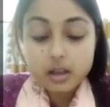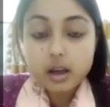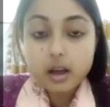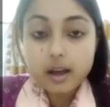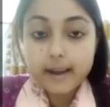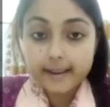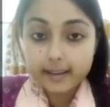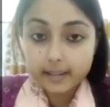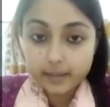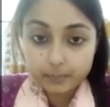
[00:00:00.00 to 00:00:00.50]

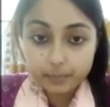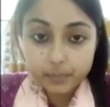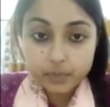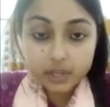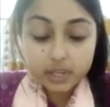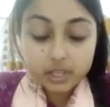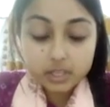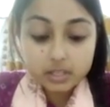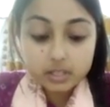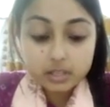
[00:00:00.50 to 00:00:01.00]
I
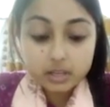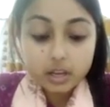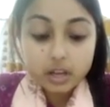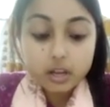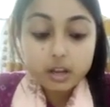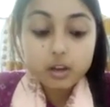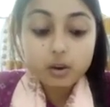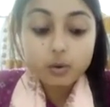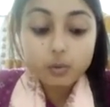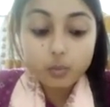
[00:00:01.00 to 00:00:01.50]
repeat,
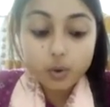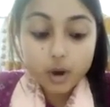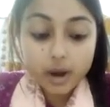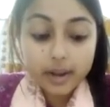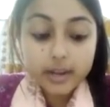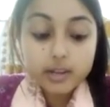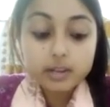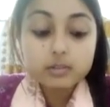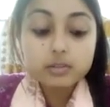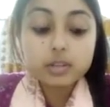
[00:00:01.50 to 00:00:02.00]

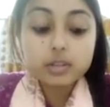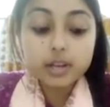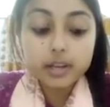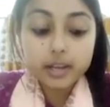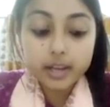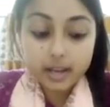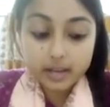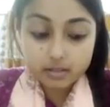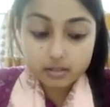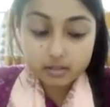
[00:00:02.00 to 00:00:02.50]
why do the
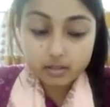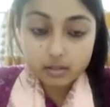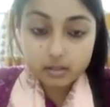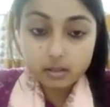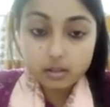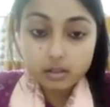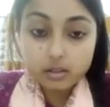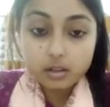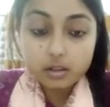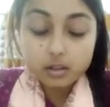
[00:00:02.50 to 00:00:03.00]
cattle